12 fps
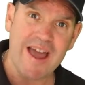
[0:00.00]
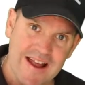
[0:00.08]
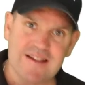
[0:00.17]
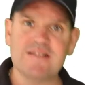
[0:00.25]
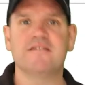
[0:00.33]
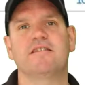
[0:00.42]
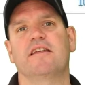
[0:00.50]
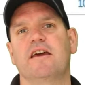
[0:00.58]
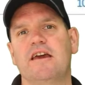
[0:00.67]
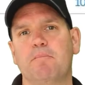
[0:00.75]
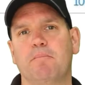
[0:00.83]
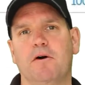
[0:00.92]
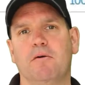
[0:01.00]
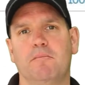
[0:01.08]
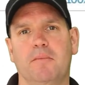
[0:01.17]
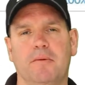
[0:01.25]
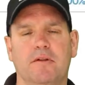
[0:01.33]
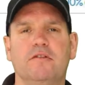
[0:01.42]
into the heat
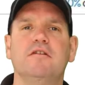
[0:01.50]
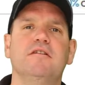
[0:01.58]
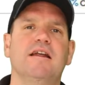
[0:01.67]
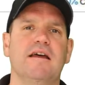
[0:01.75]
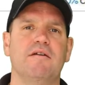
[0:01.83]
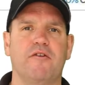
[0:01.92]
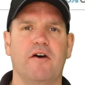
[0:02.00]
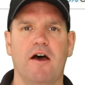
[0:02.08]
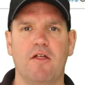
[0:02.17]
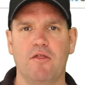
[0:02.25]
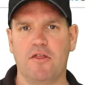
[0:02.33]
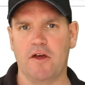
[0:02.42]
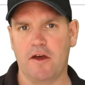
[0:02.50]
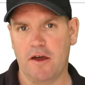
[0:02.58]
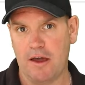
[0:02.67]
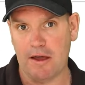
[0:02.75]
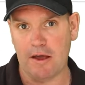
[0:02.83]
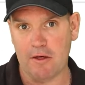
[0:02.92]
pump to deliver
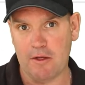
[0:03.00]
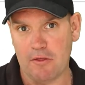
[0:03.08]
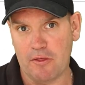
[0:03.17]
the,